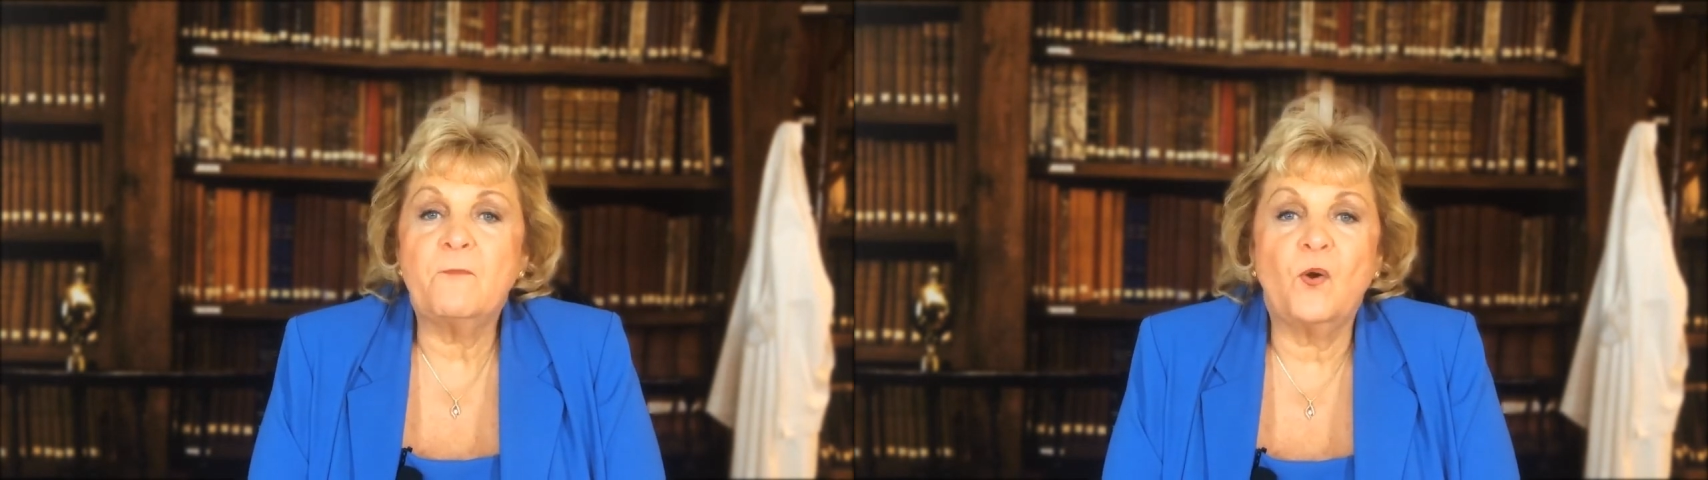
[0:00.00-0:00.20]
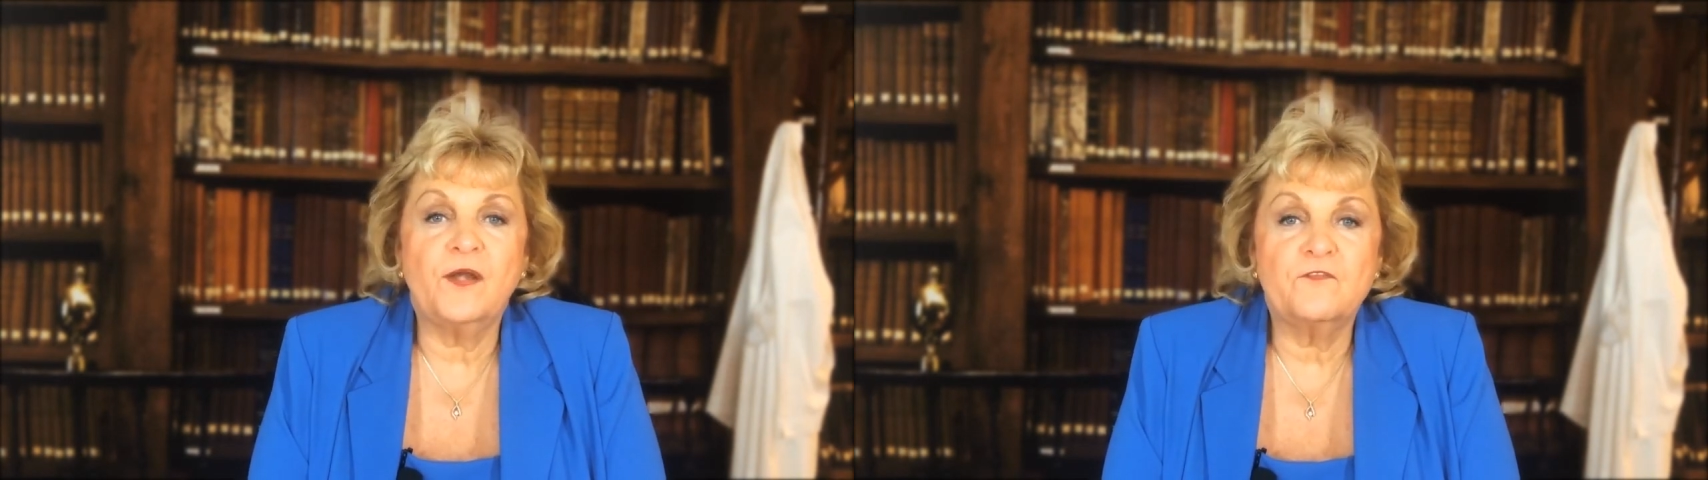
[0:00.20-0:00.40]

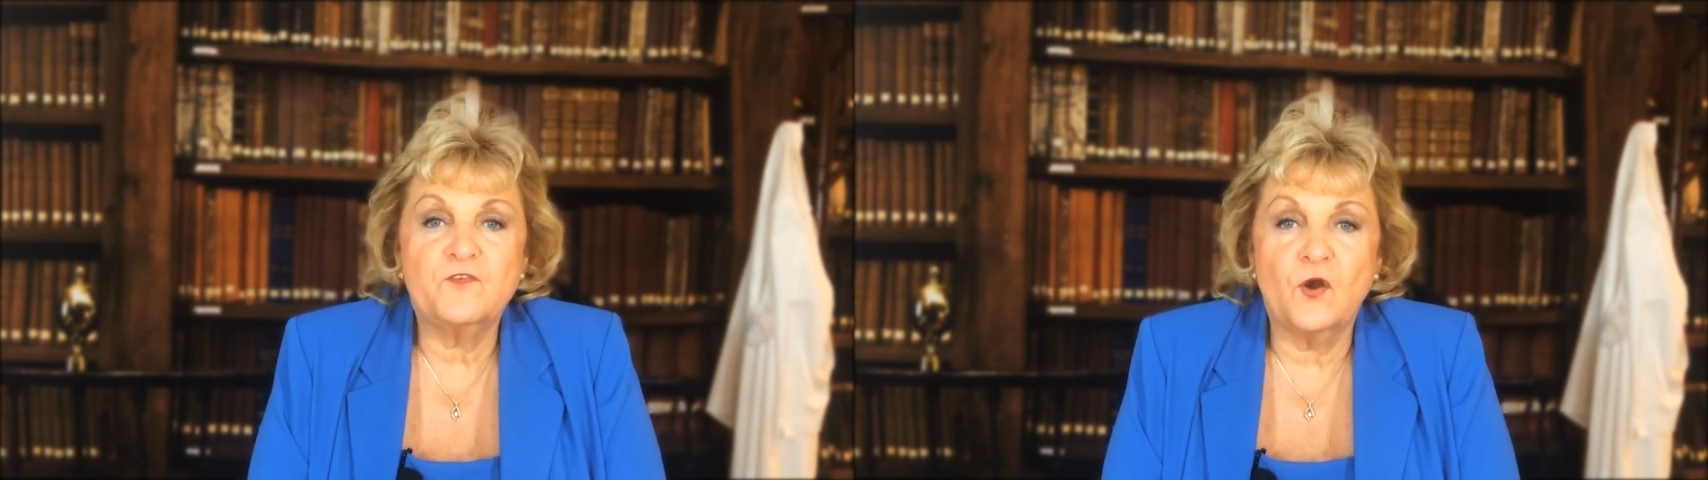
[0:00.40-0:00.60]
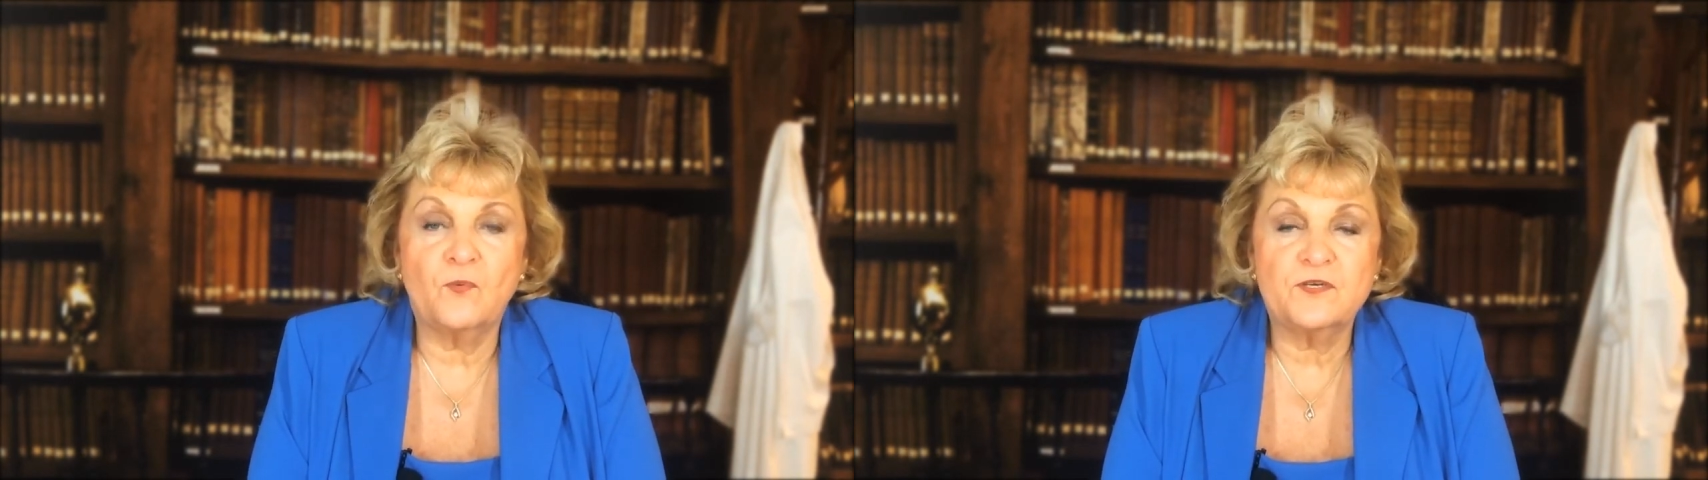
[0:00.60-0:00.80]
point of
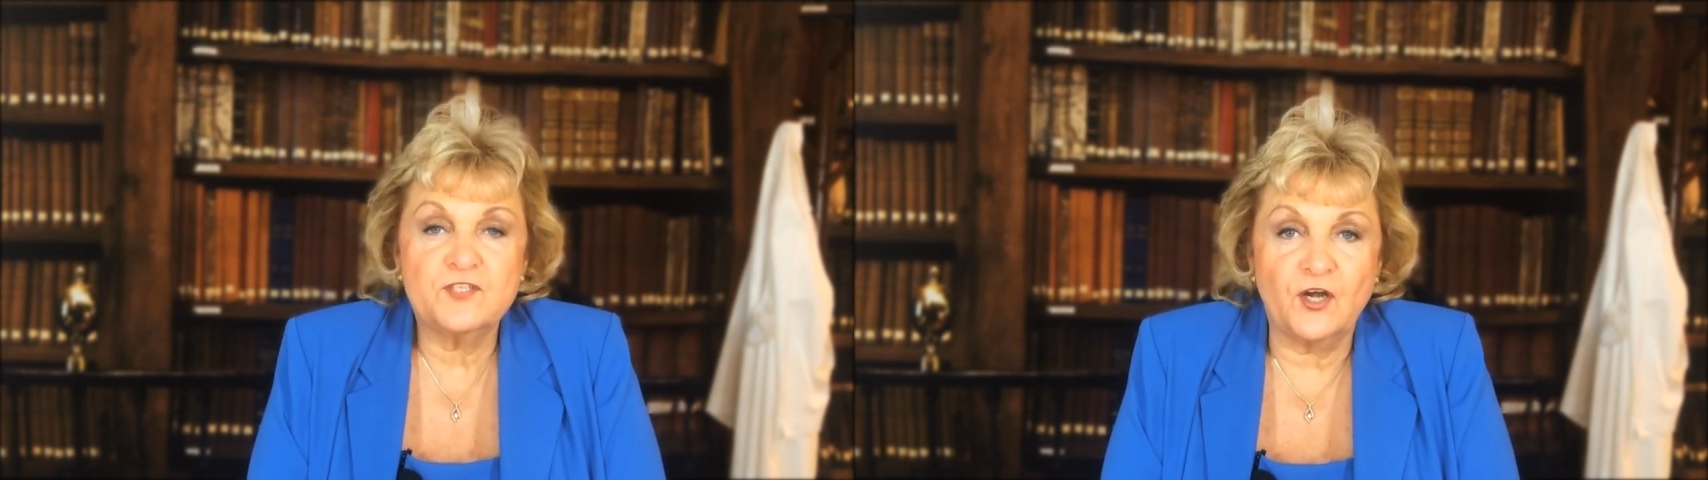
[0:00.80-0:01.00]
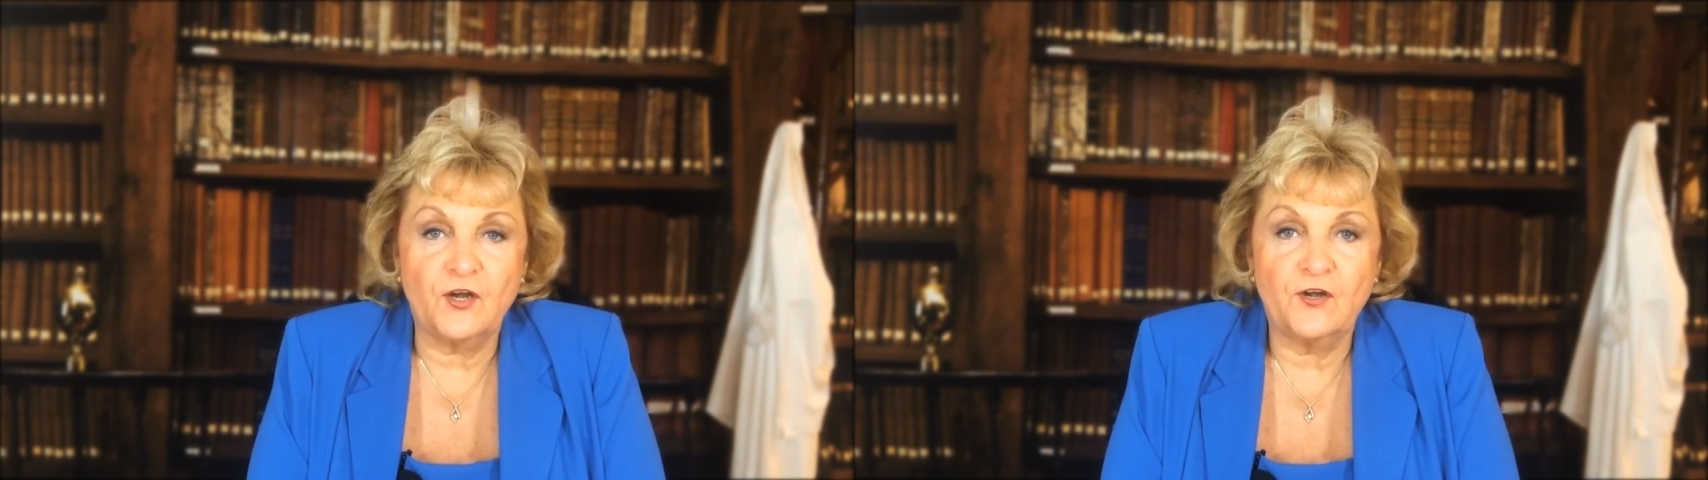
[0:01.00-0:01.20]
no
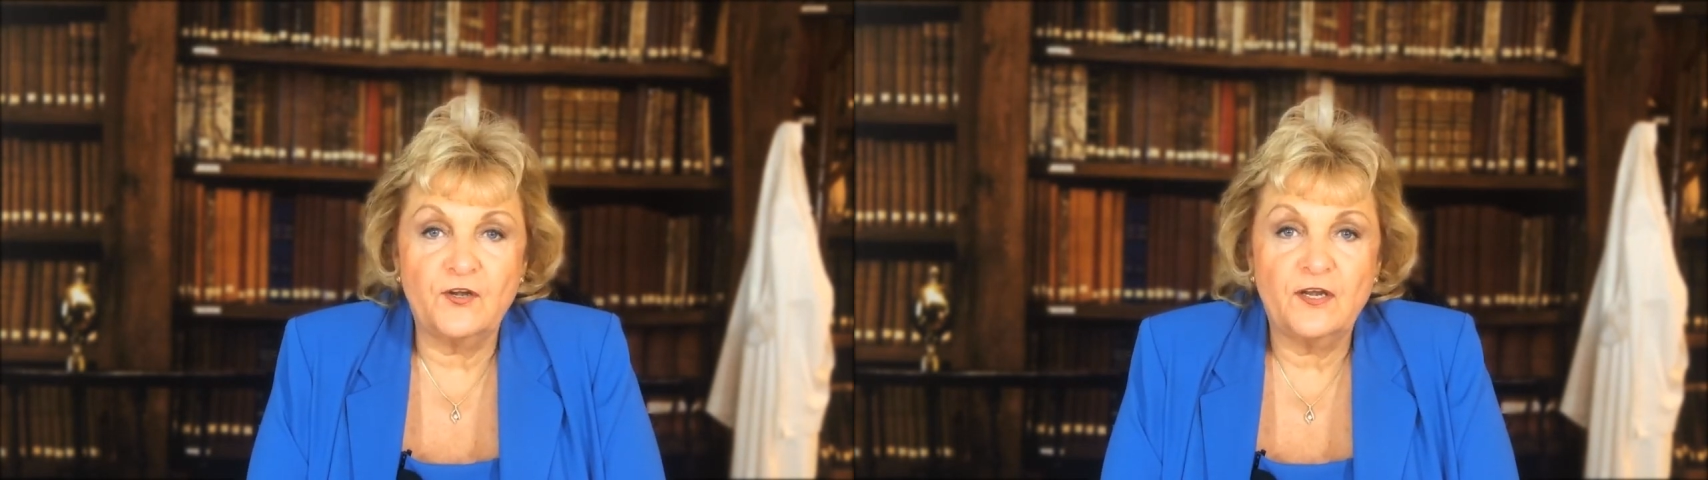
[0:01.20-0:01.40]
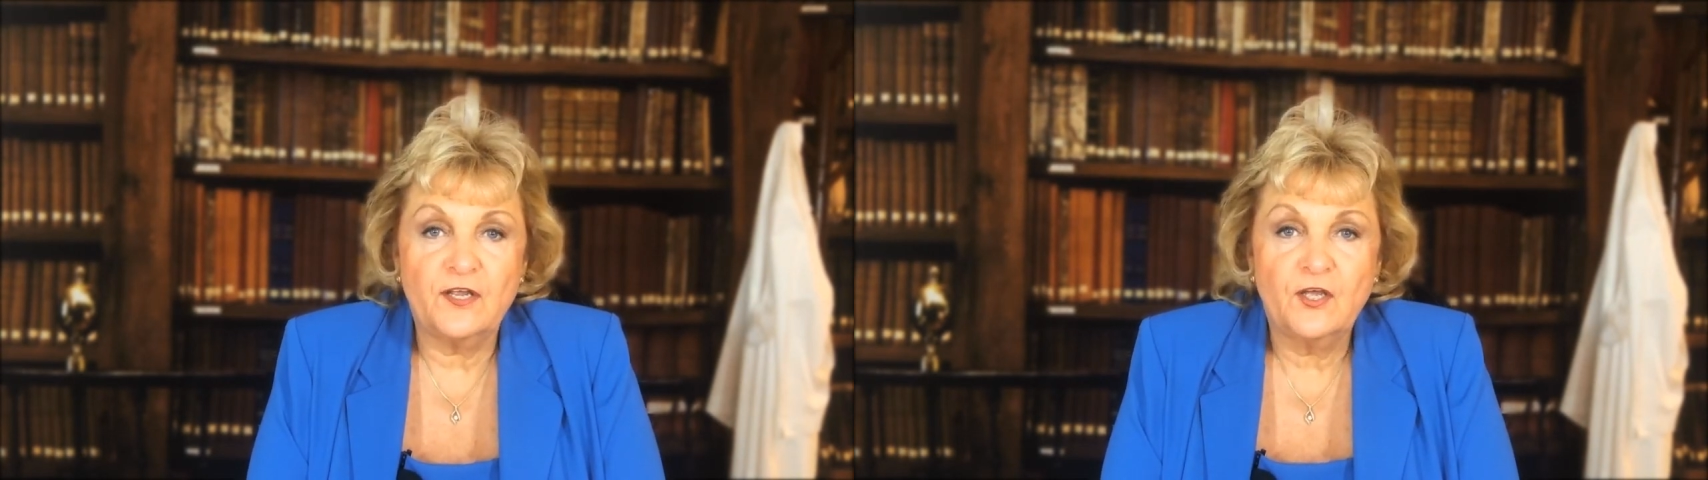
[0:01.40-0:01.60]

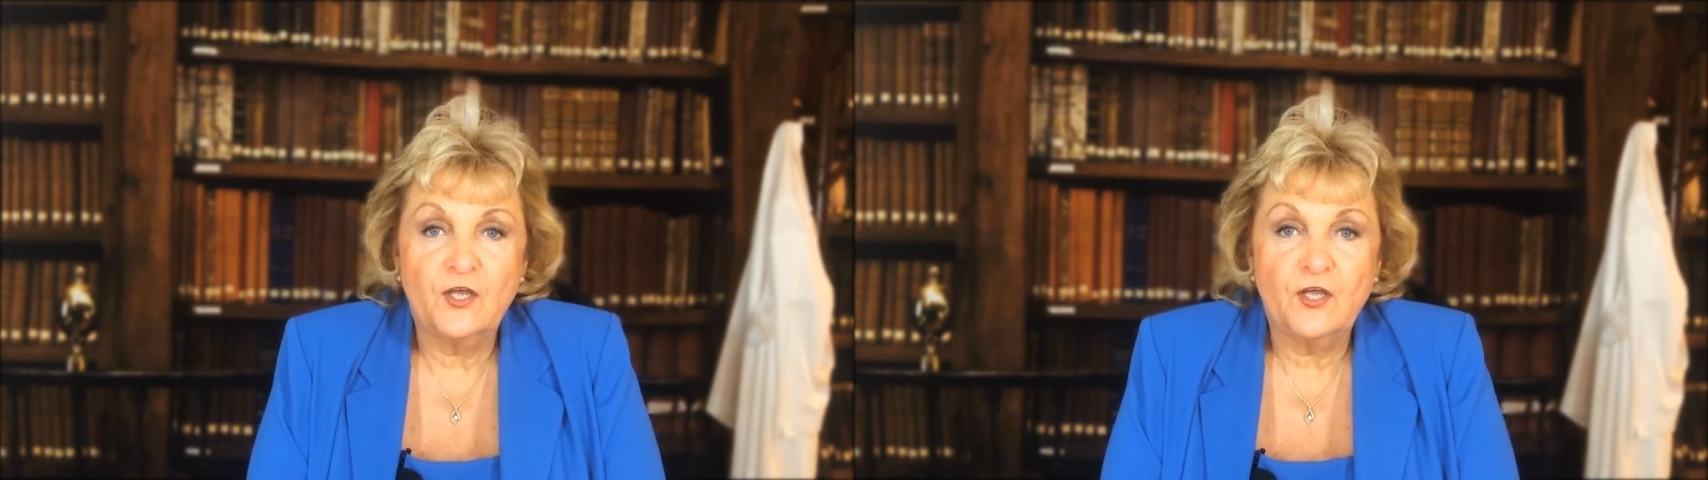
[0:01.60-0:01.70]
return,